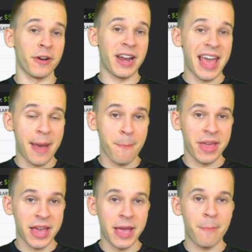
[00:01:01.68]
an
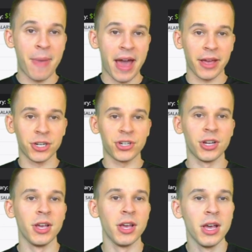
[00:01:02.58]
NBA
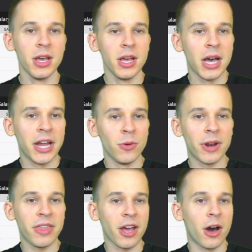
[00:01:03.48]
package. I do
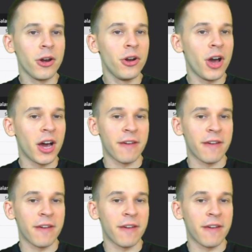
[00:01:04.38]
want to thank Underdog